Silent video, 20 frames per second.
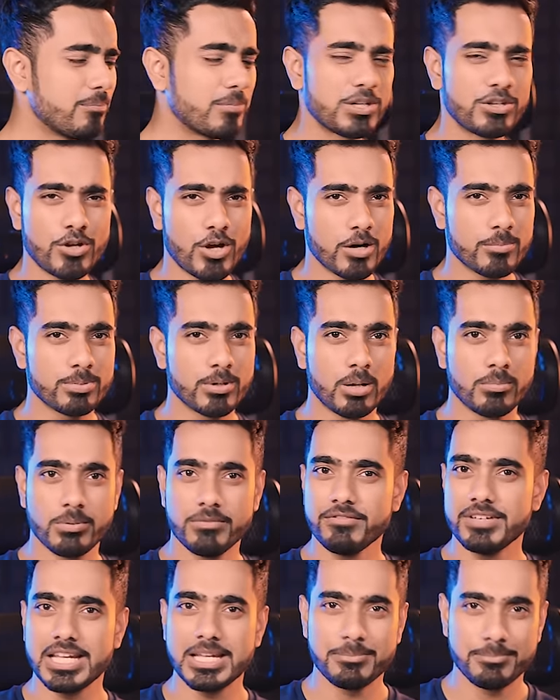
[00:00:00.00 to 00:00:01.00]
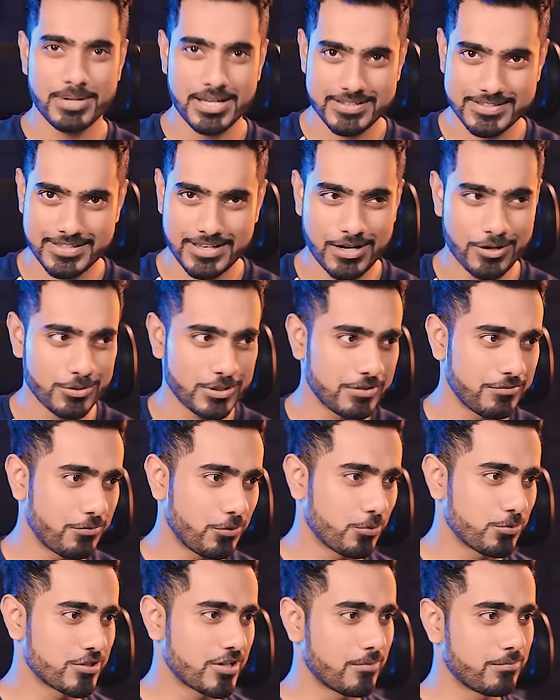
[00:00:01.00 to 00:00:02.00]
but not a problem. We can mask it out in
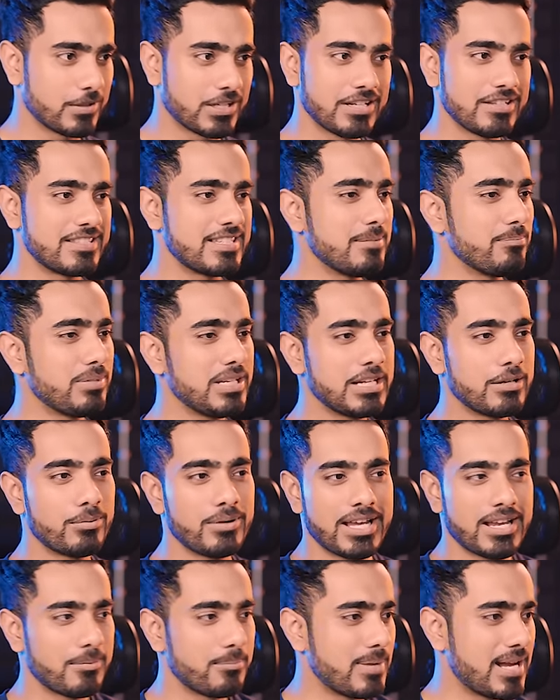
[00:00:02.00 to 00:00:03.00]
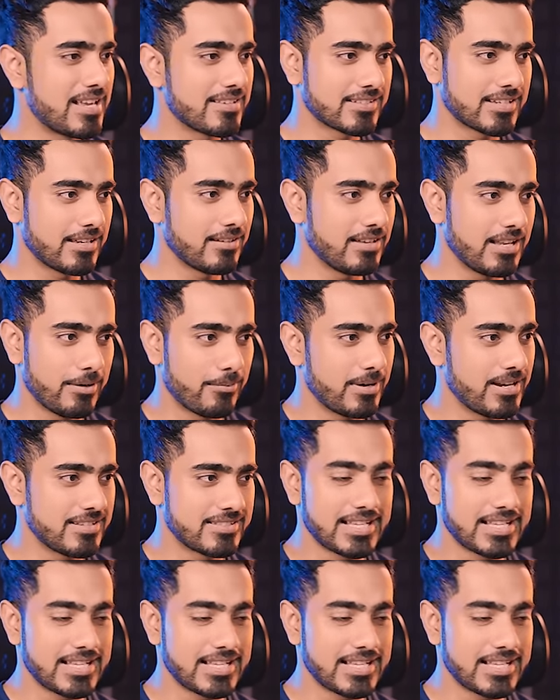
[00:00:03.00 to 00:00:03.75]
Photoshop. We can simply create a mask and erase